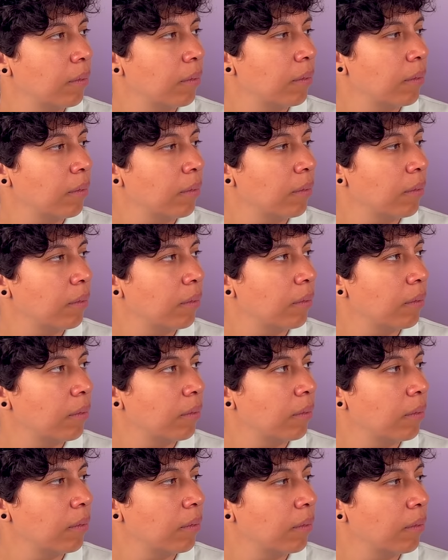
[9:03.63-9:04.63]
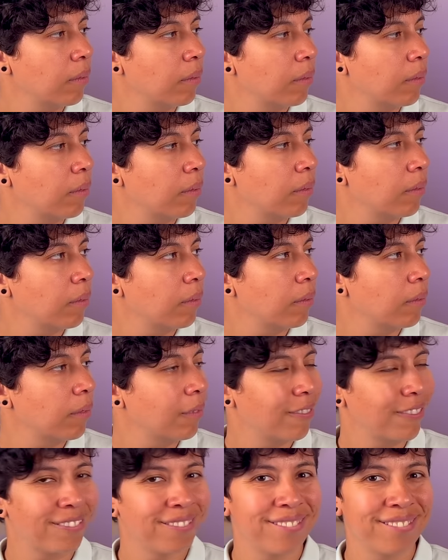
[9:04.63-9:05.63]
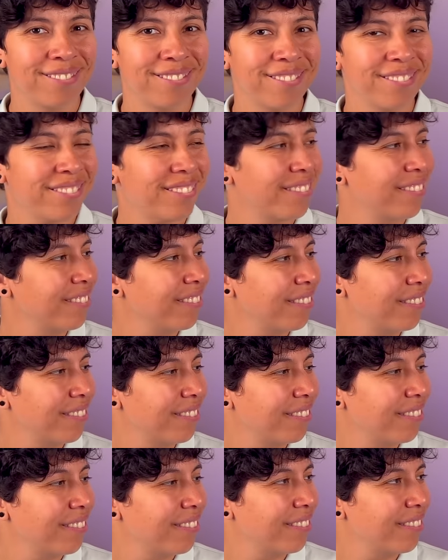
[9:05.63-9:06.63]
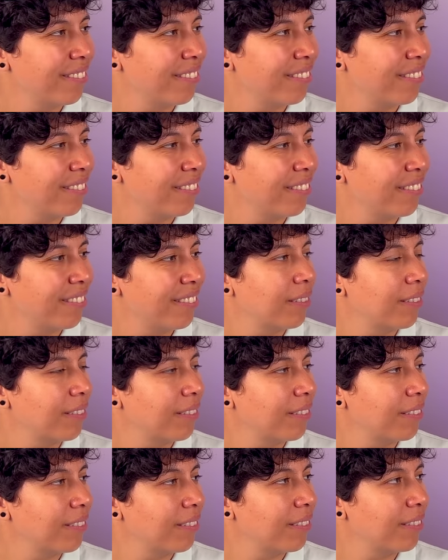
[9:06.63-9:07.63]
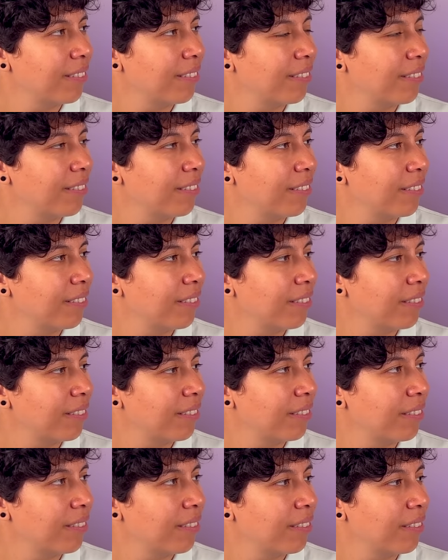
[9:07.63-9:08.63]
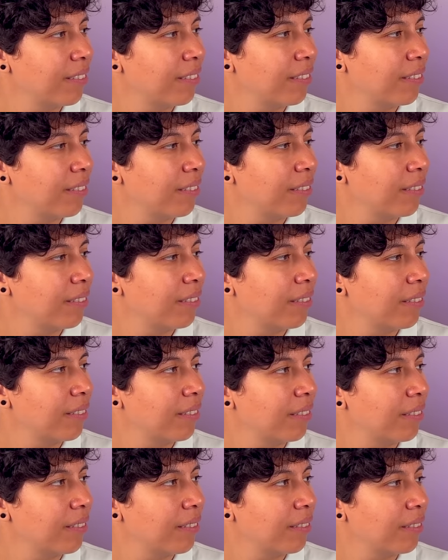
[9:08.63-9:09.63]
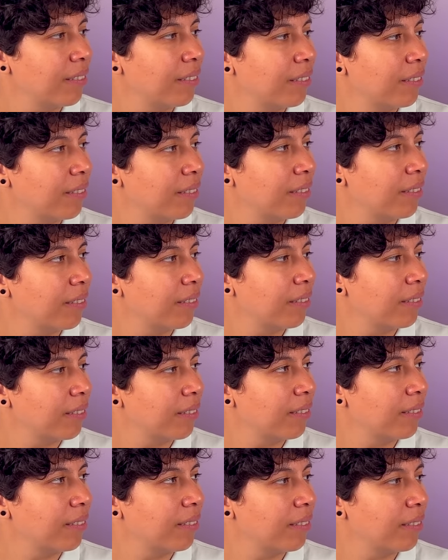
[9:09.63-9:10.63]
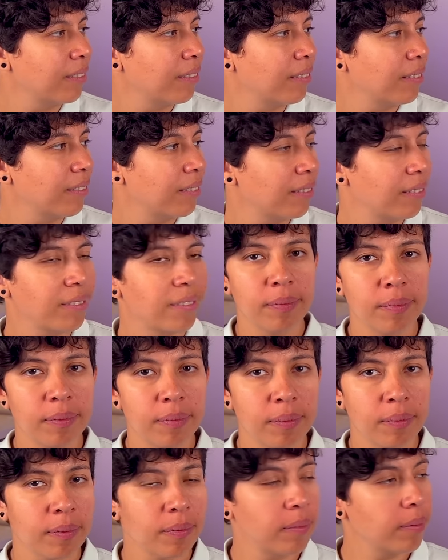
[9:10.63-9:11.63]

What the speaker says: (not speaking)